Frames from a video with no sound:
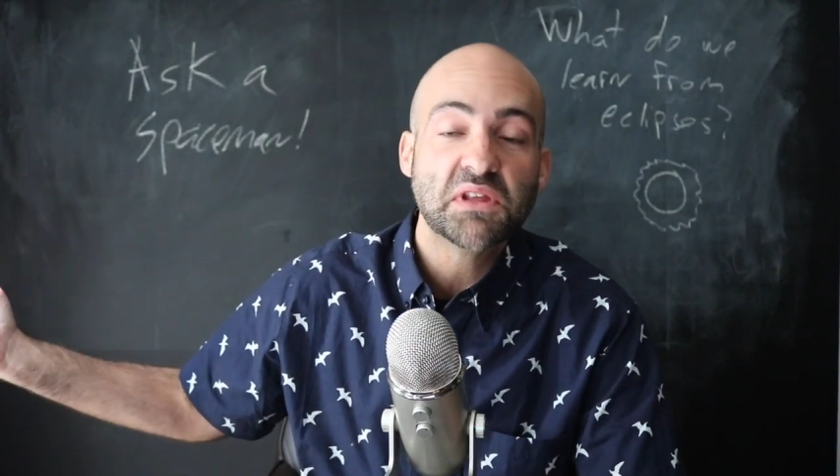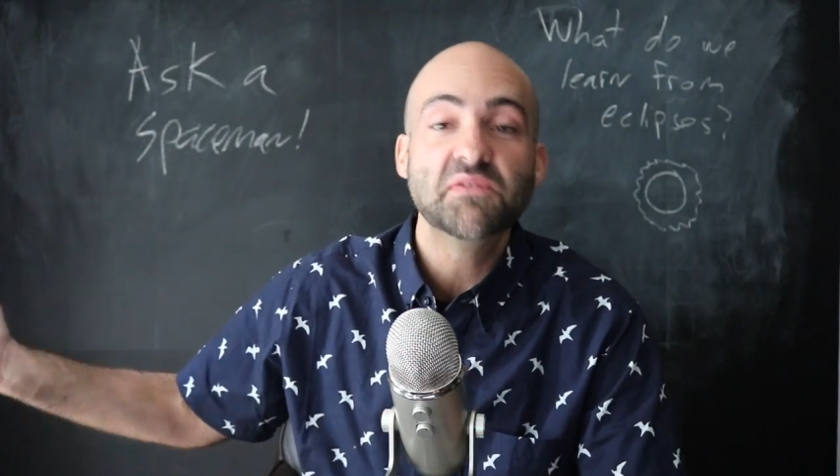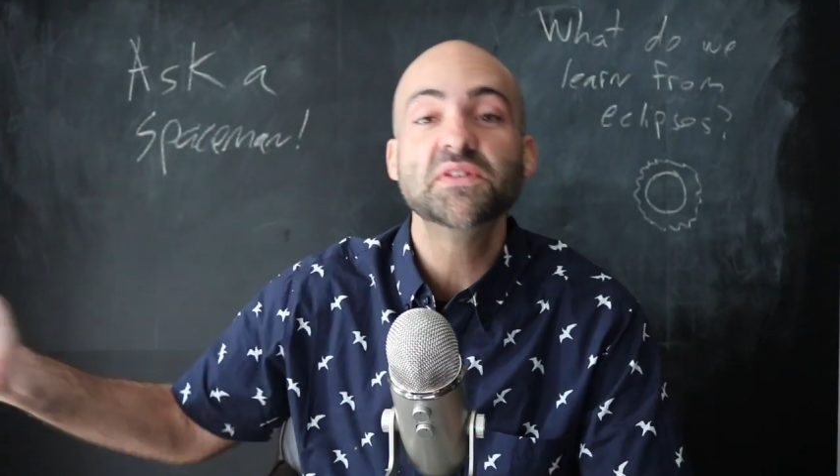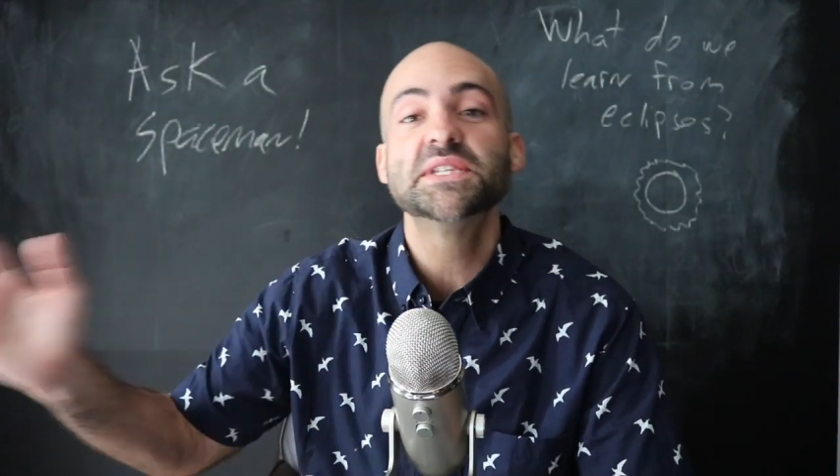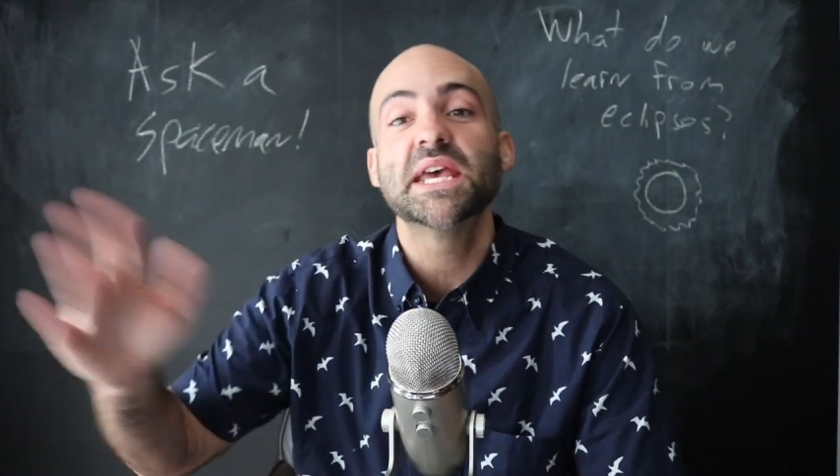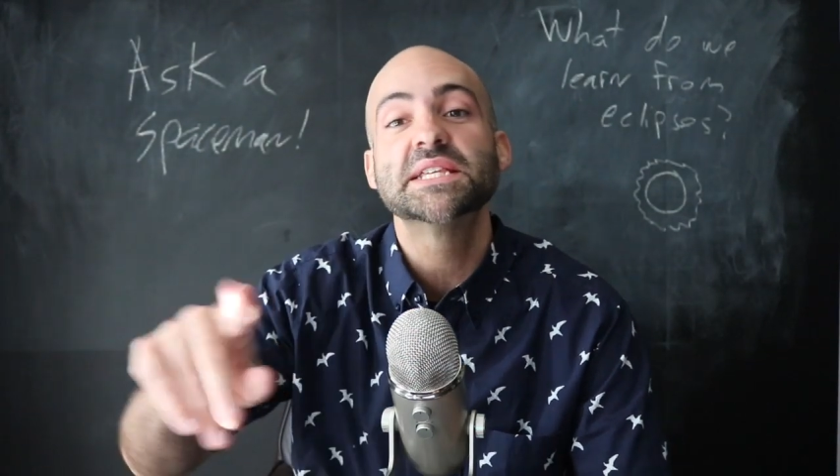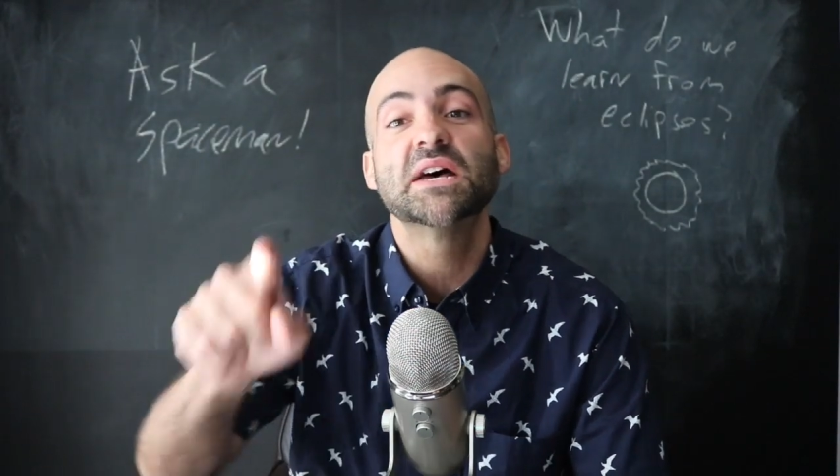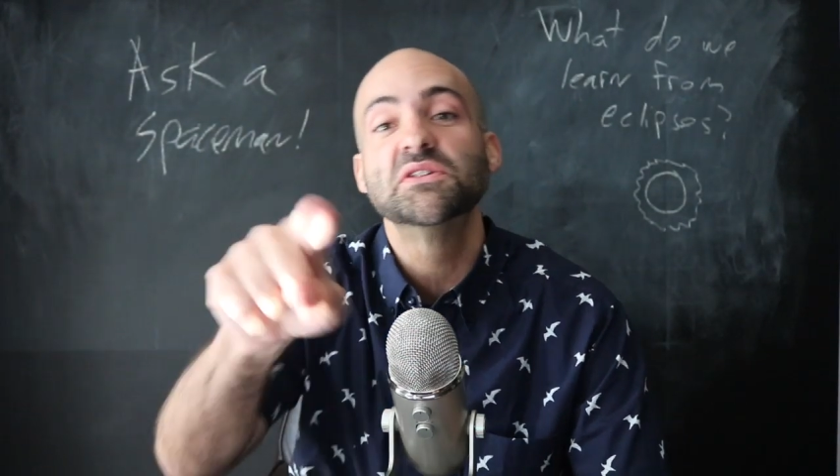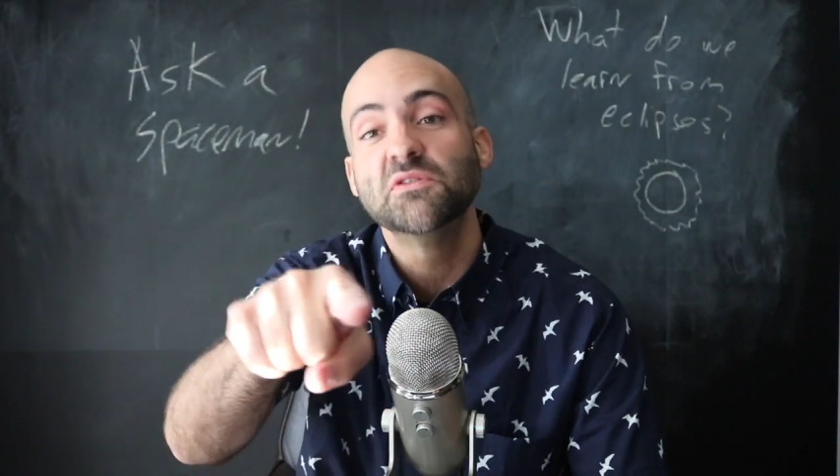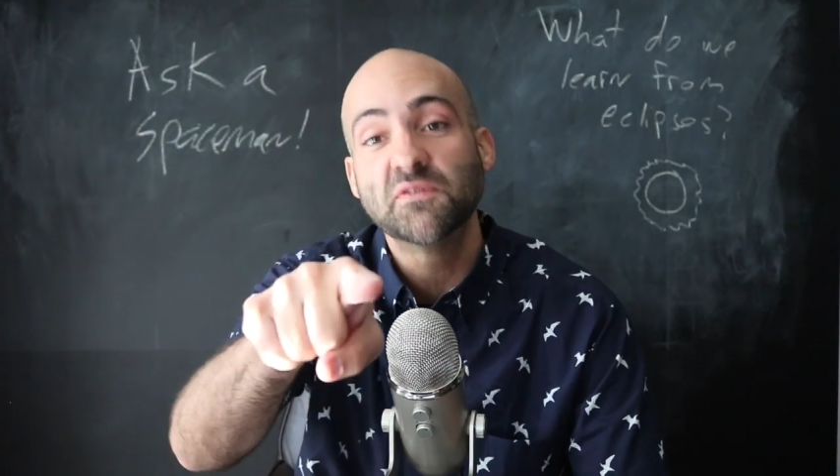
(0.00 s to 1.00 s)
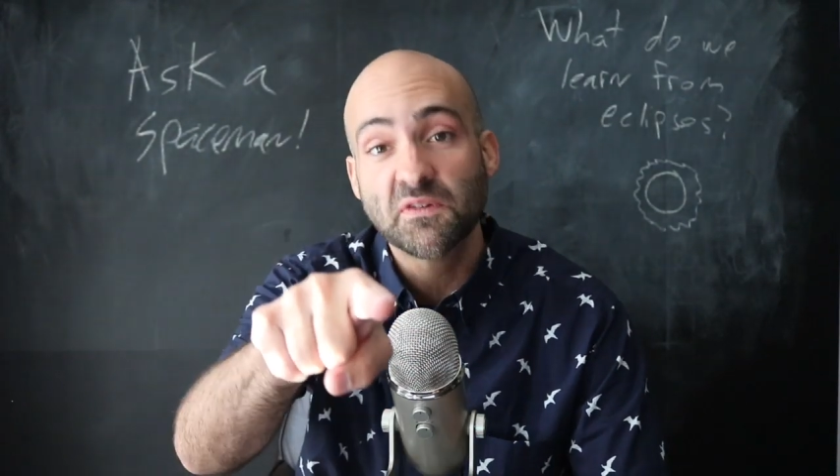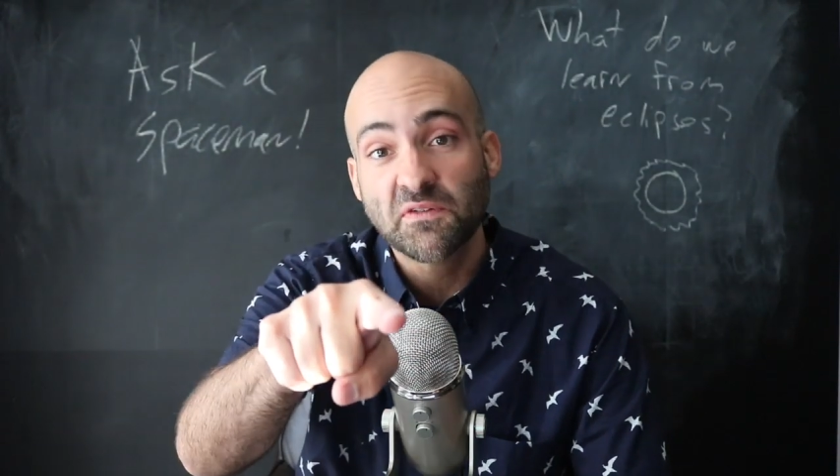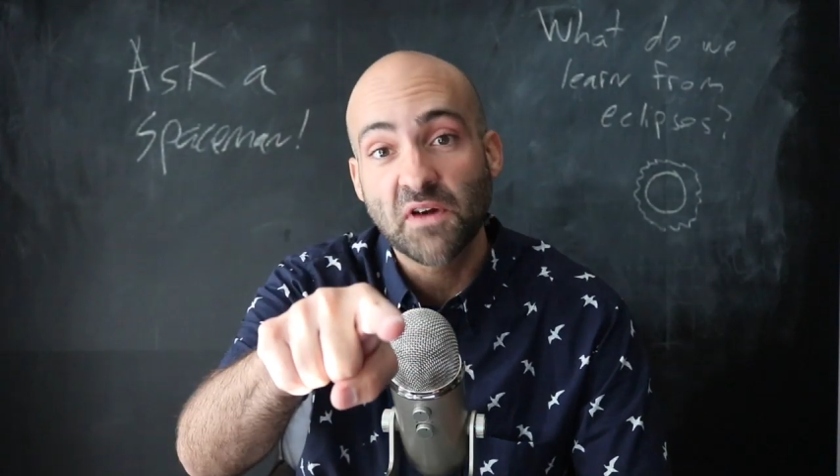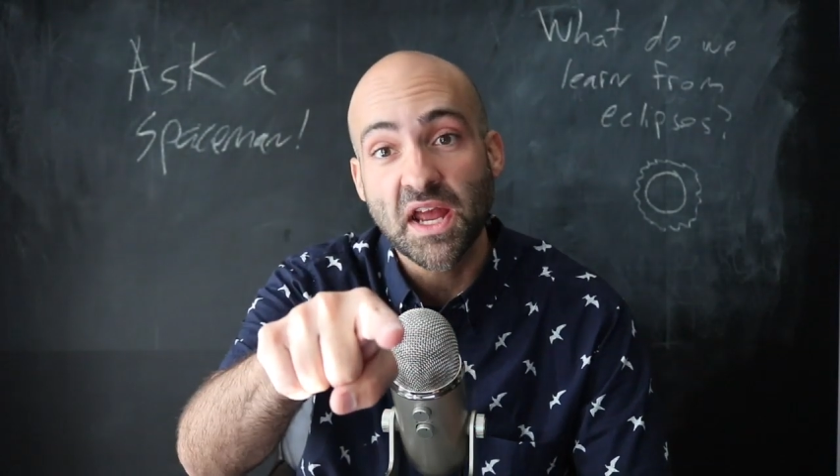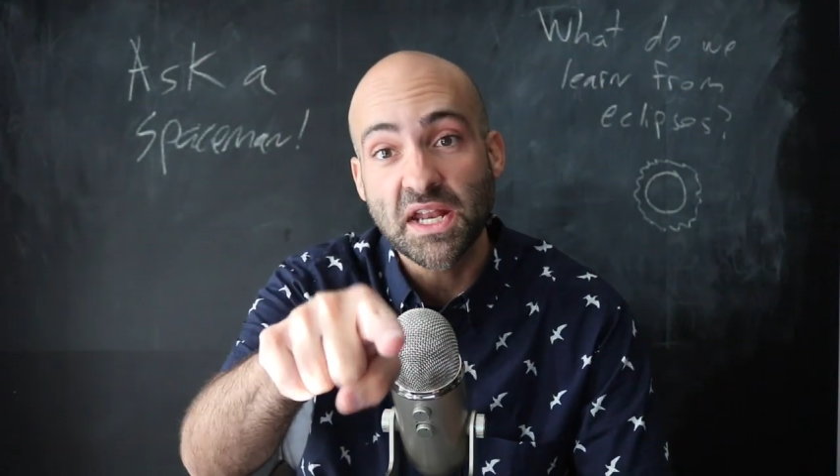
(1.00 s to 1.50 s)
If you say so, I'll do it for a
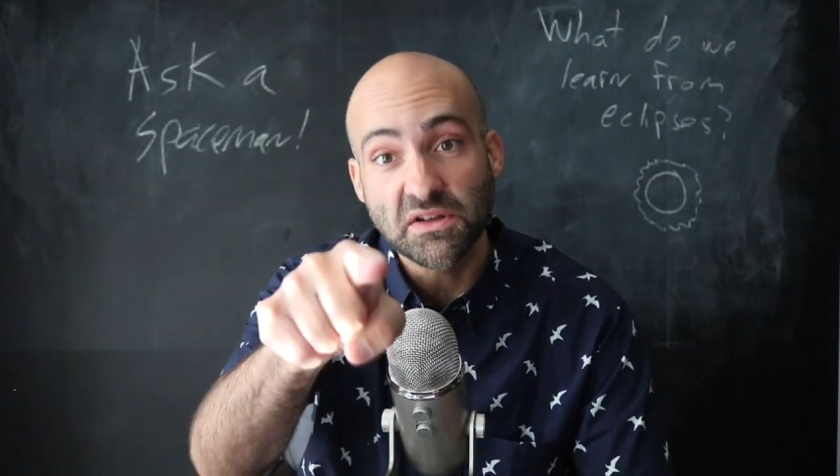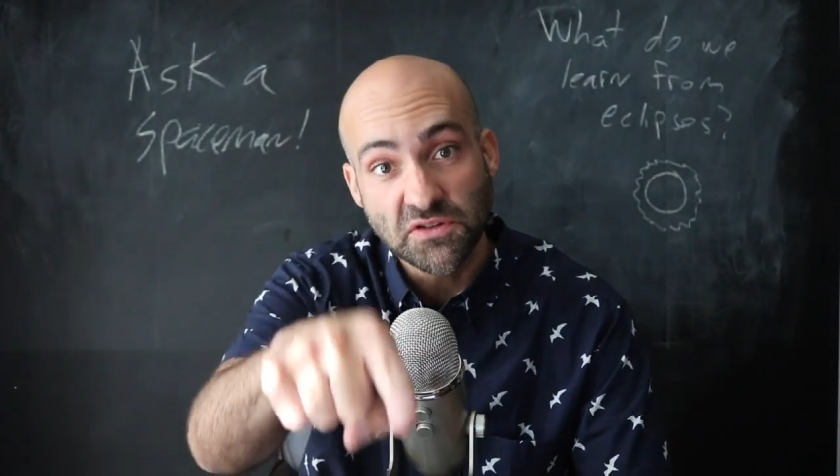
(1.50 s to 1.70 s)
friend.